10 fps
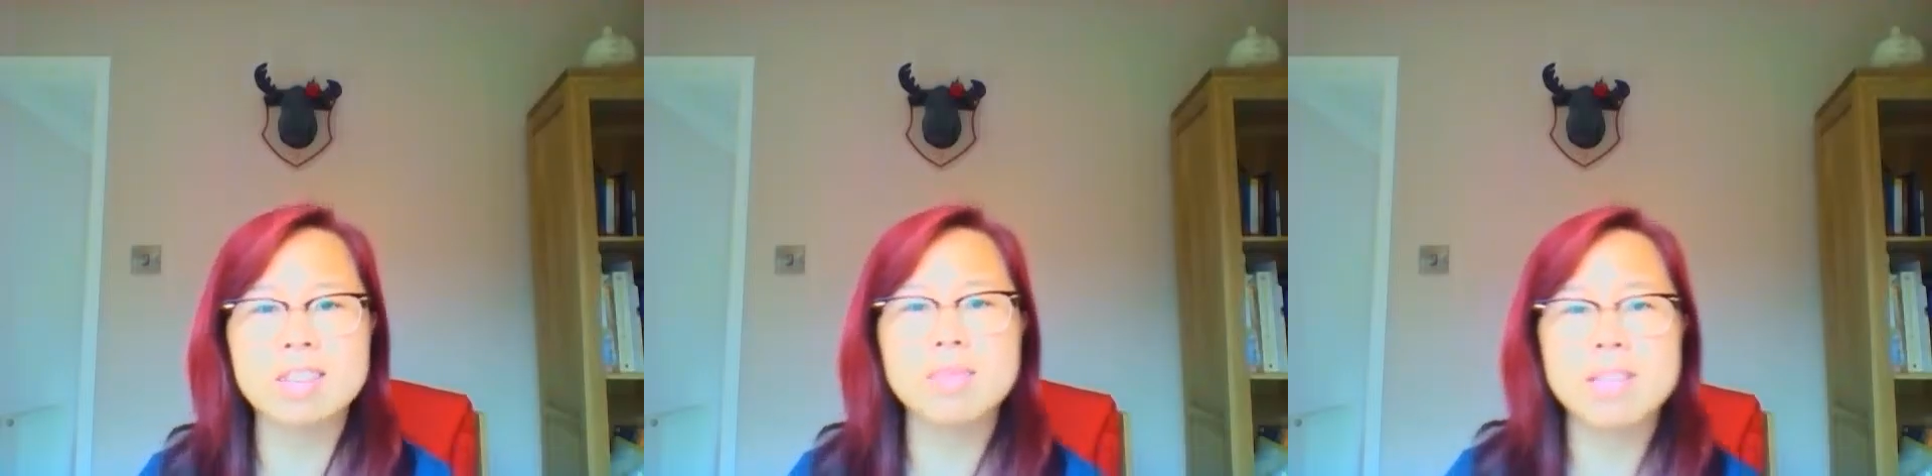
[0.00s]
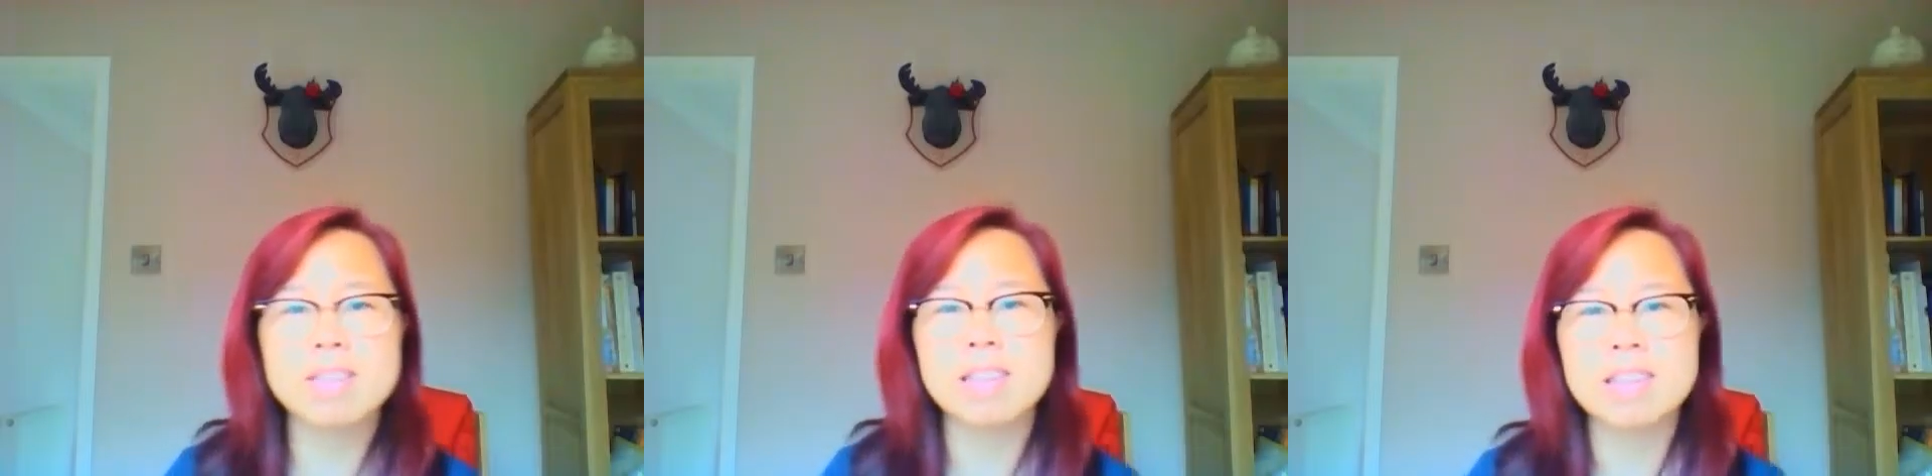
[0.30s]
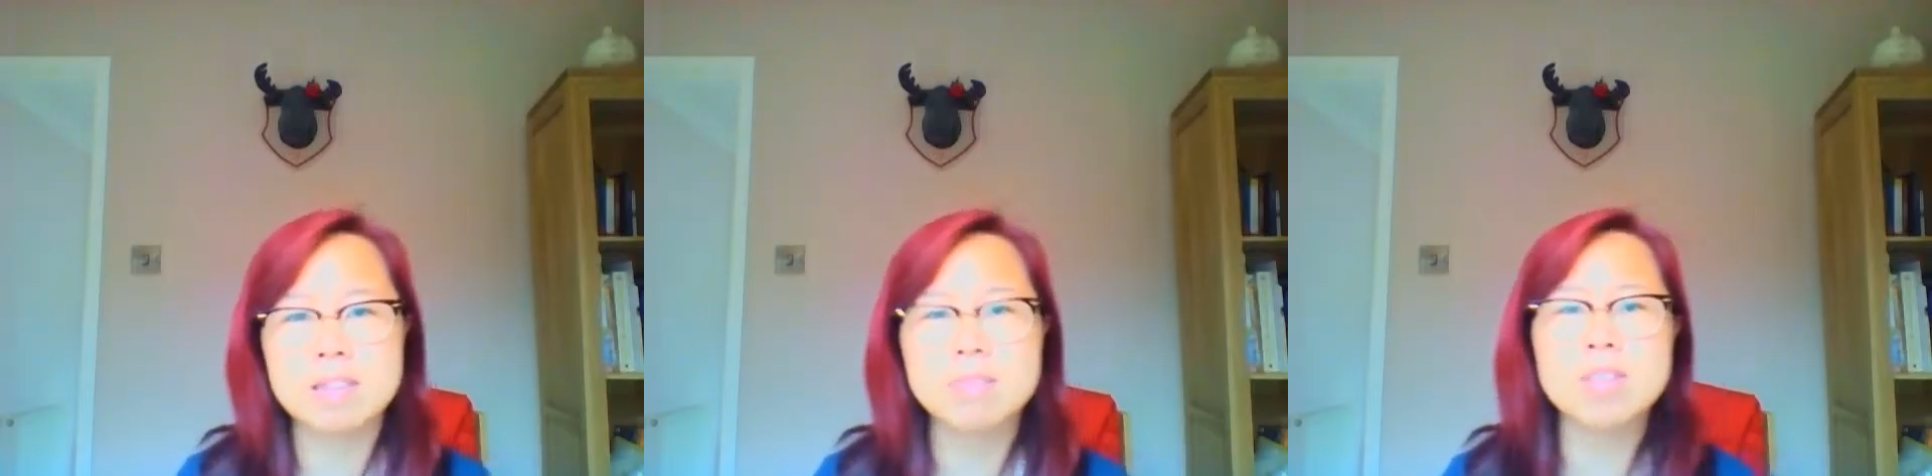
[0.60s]
It's
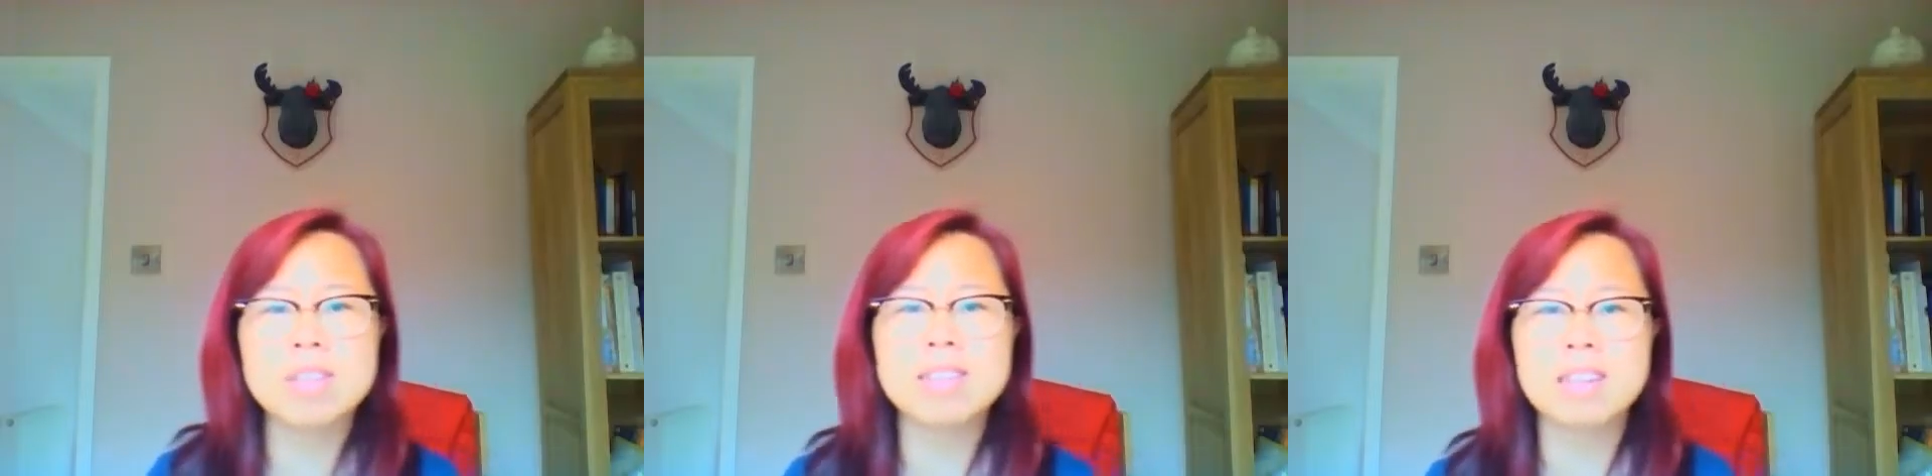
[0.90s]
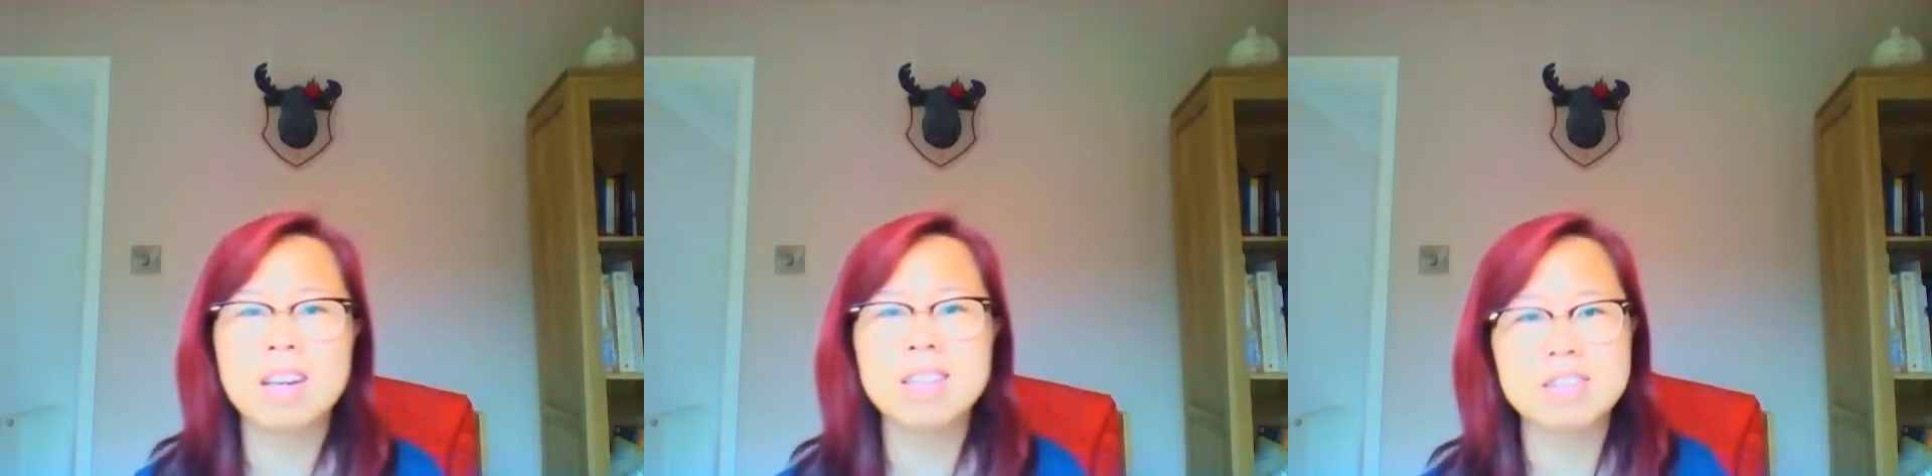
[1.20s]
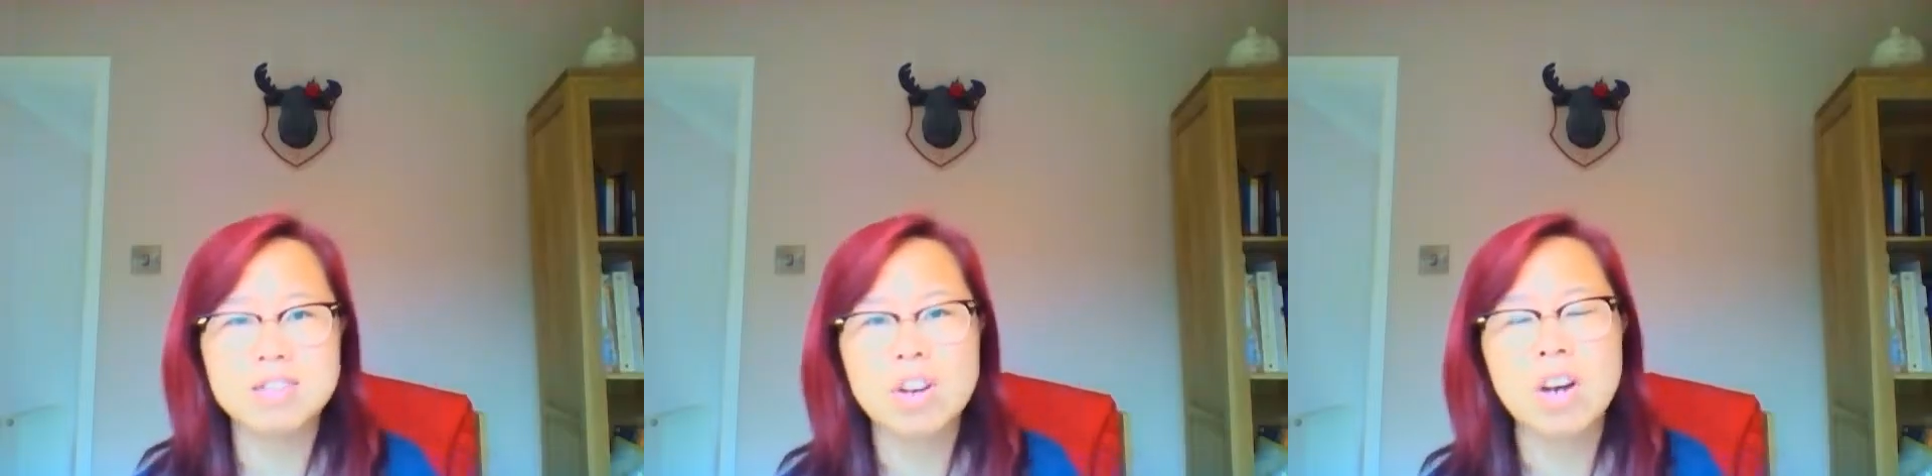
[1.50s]
basically some cheesy like
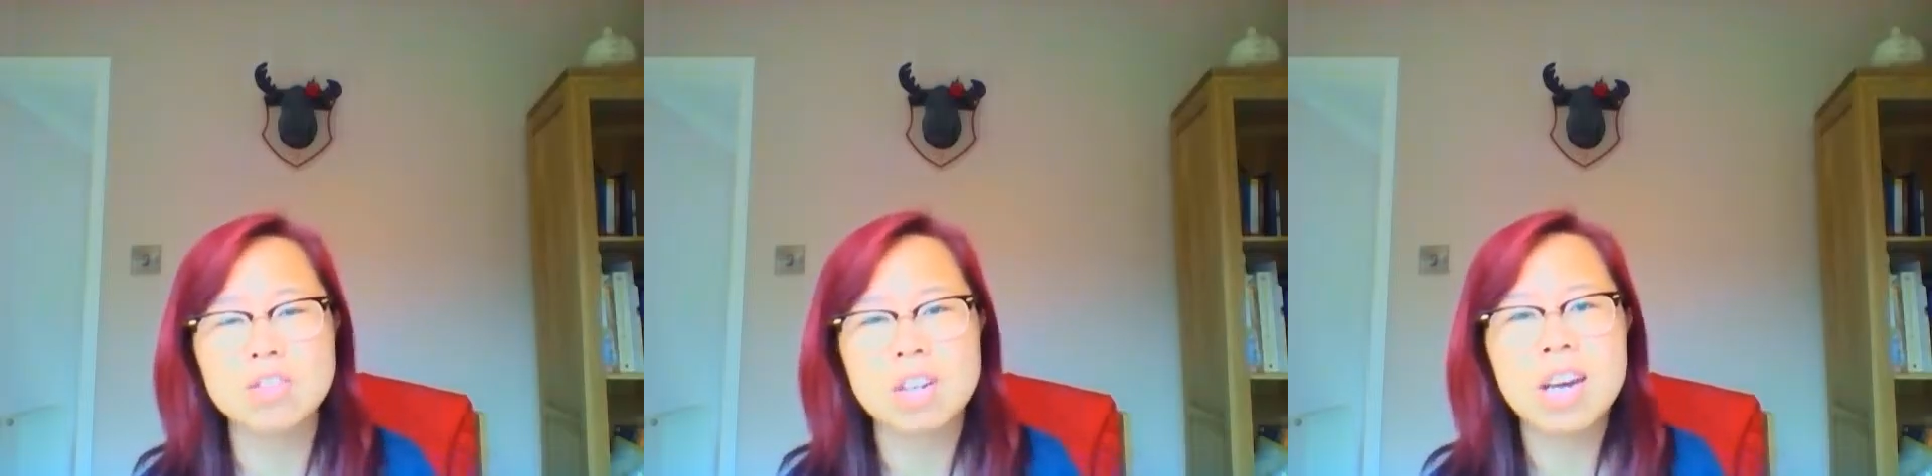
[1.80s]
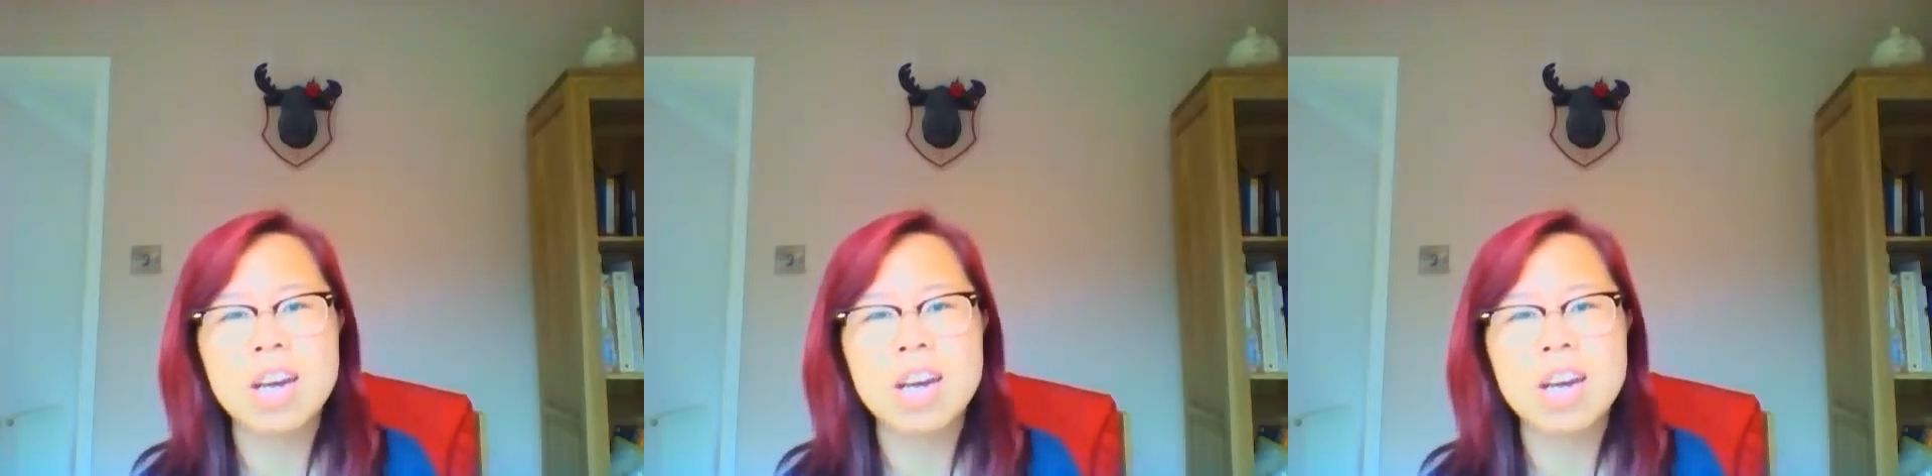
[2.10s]
discharge